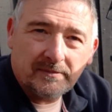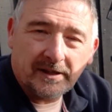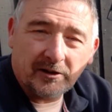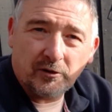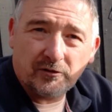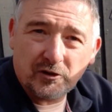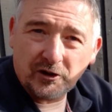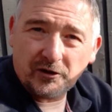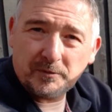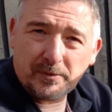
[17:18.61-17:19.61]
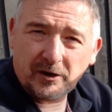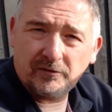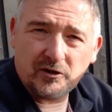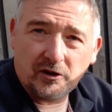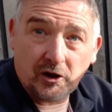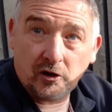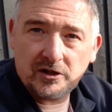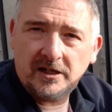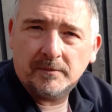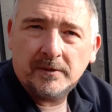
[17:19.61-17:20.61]
And then all of a sudden you've got these big covers on and you can't
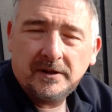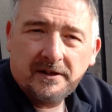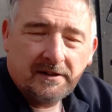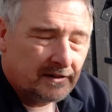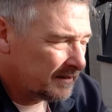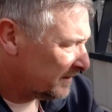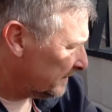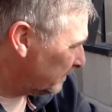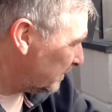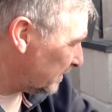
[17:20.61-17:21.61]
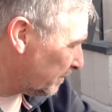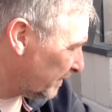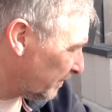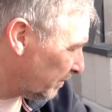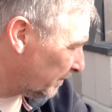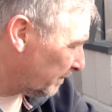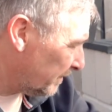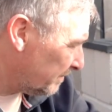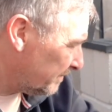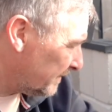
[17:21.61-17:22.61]
see them. Which is a bit of a bummer,
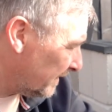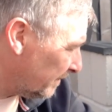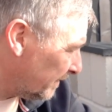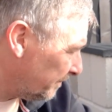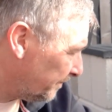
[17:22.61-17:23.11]
but anyway.